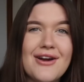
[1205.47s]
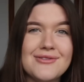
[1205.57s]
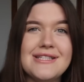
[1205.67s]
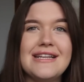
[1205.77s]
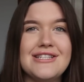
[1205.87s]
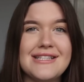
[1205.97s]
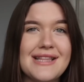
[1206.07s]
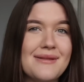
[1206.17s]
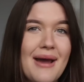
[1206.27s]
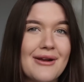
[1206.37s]
Elsie, she's
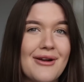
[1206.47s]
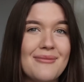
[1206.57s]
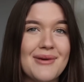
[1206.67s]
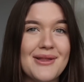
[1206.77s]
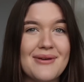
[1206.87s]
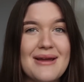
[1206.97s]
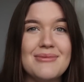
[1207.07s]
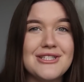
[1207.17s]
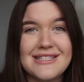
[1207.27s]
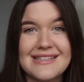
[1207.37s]
in the background by the way,
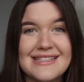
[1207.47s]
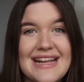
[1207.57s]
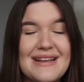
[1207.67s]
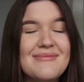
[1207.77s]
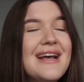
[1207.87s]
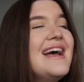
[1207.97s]
but she's asleep.